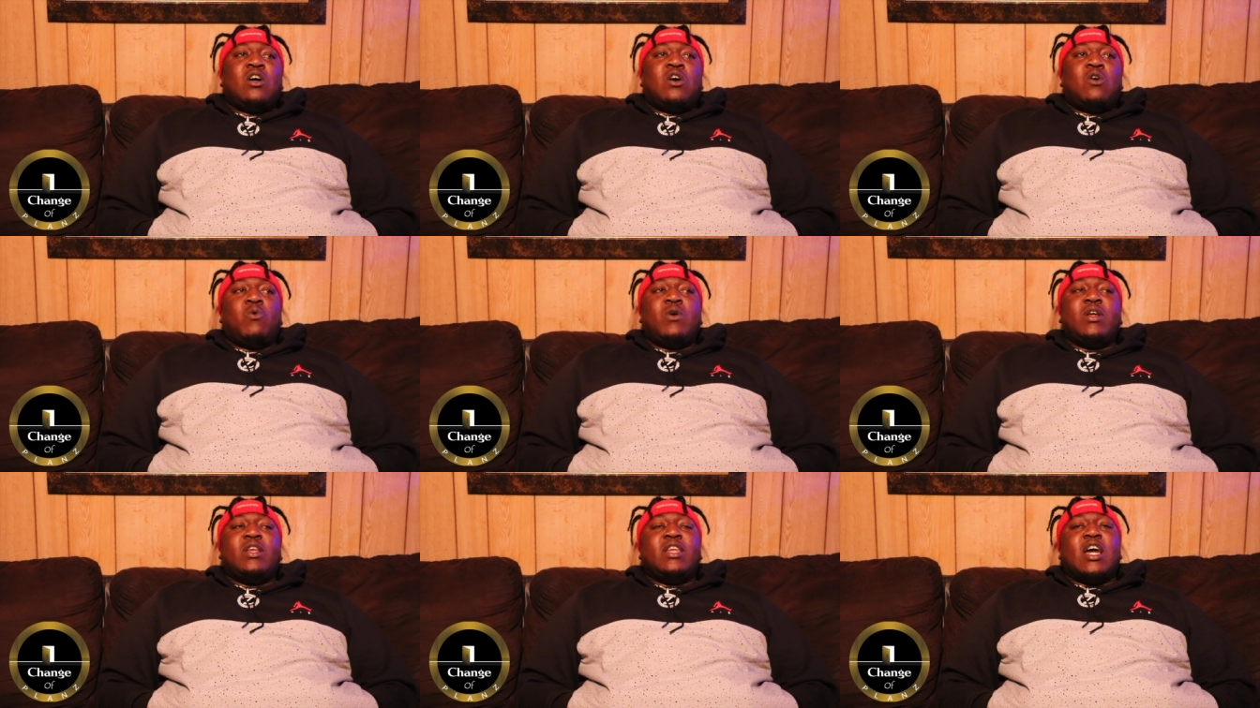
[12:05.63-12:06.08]

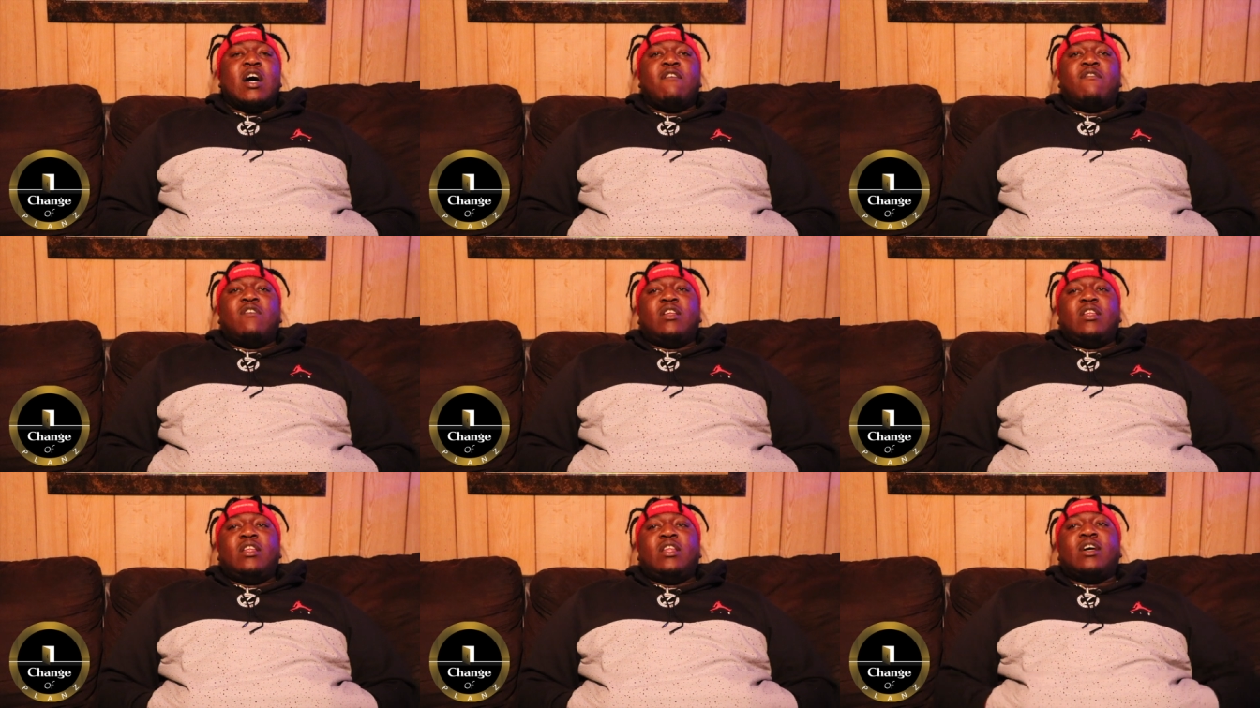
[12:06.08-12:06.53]
we
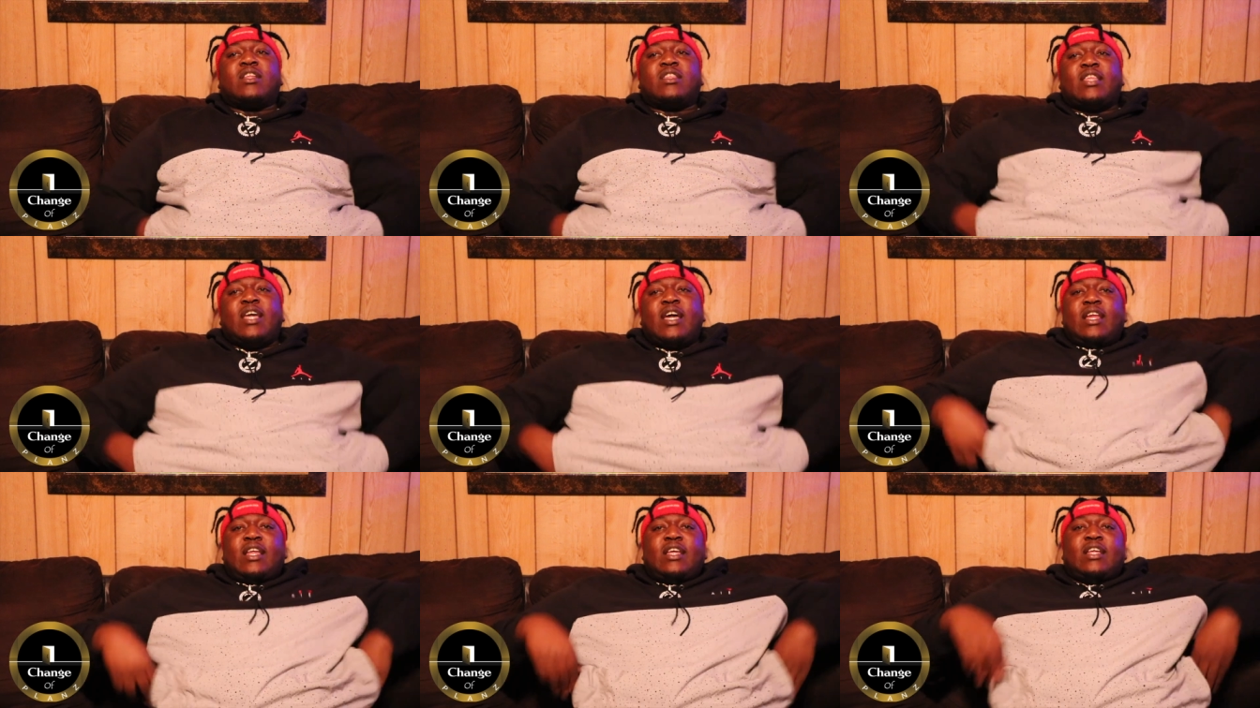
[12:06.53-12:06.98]
never looked
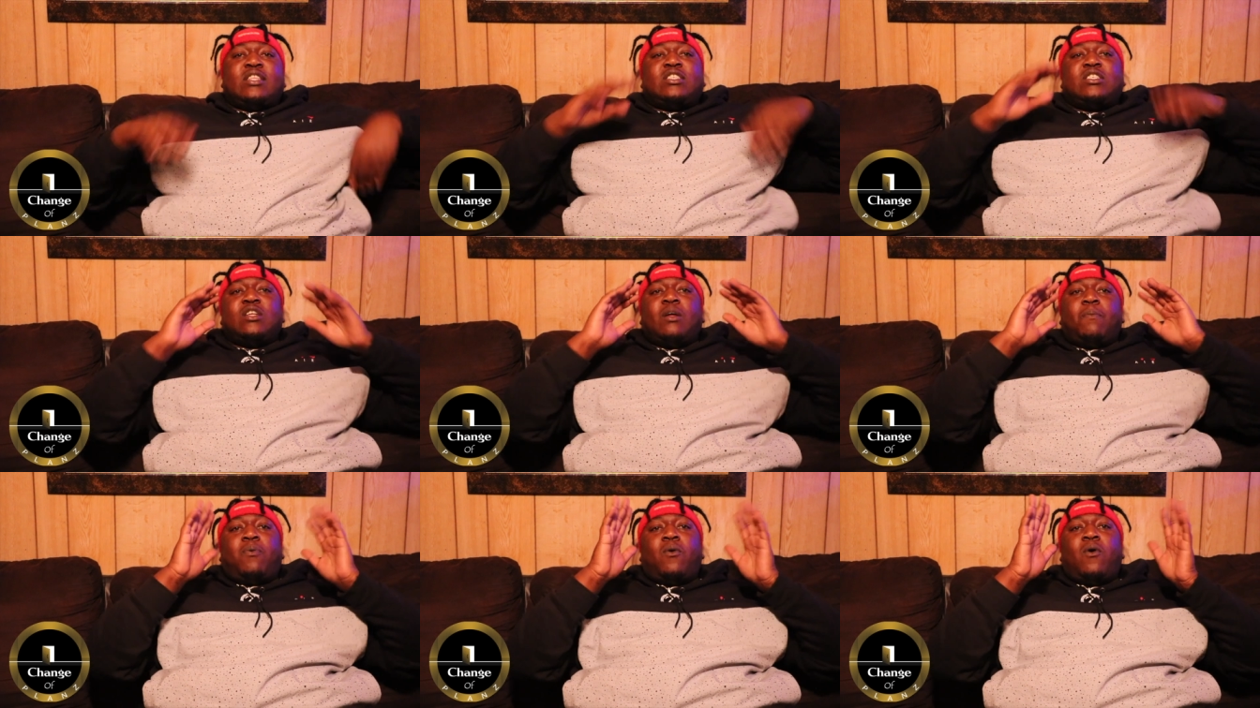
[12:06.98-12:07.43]
at it
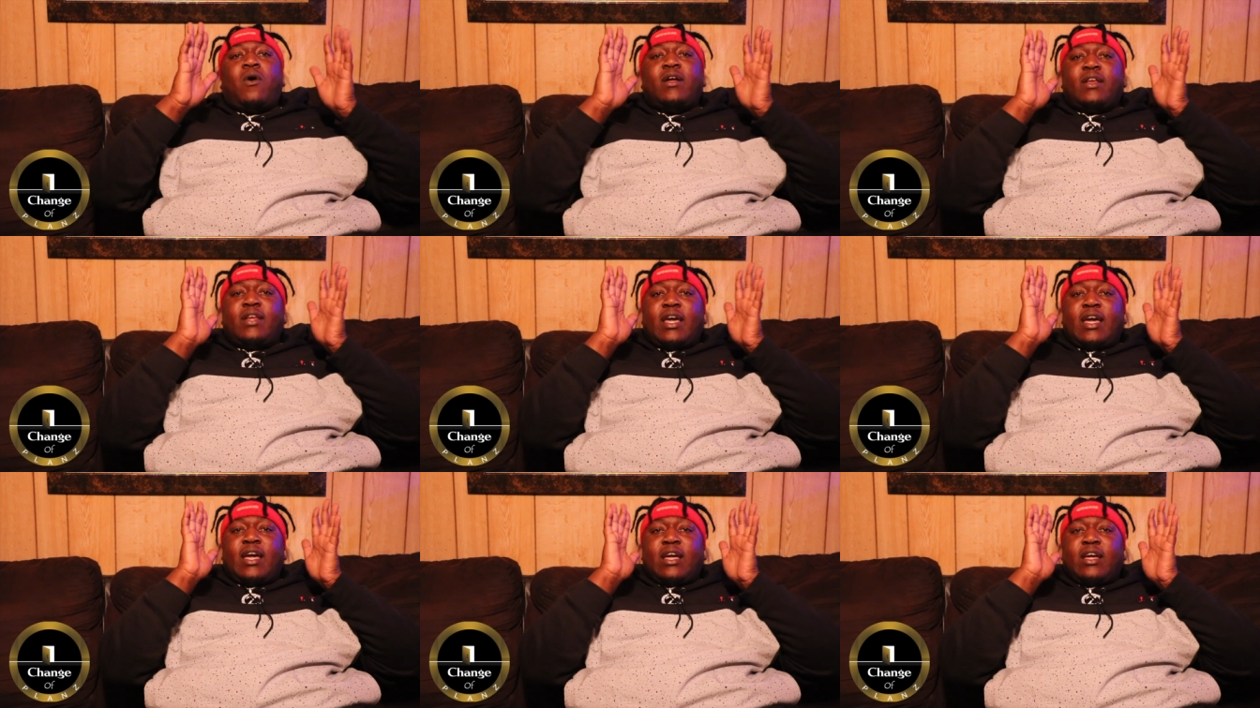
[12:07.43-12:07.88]
to the
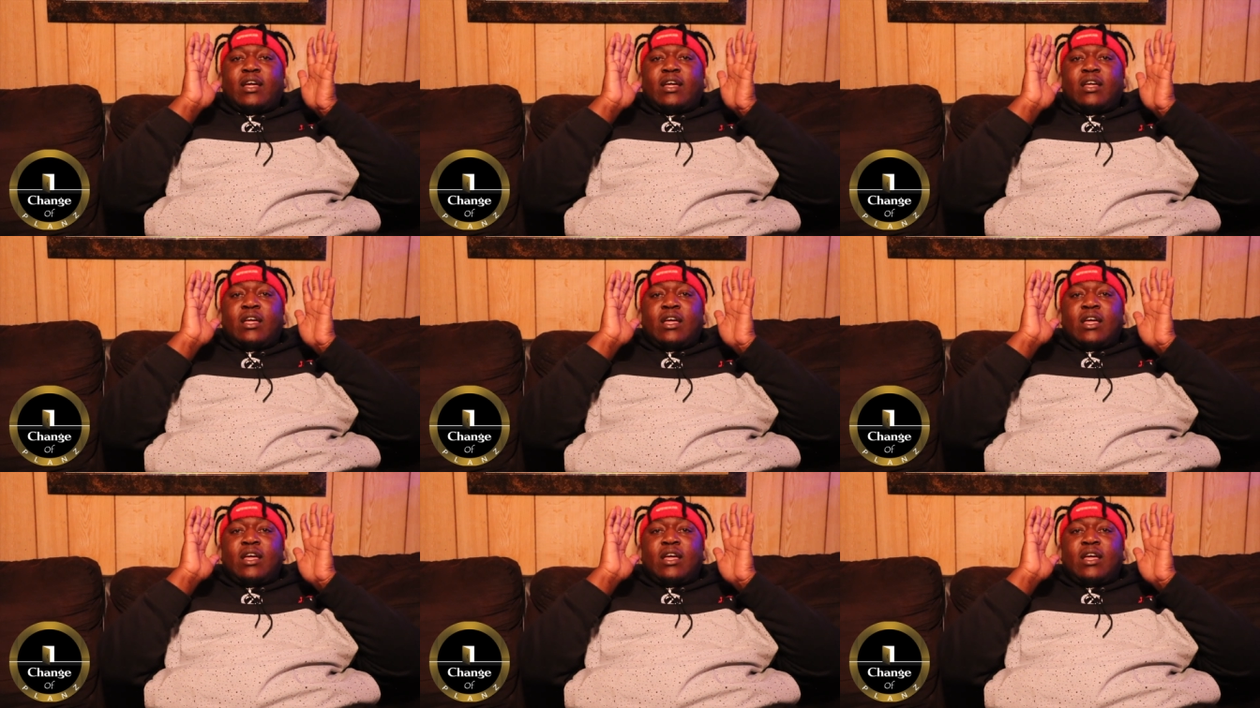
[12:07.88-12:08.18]
point that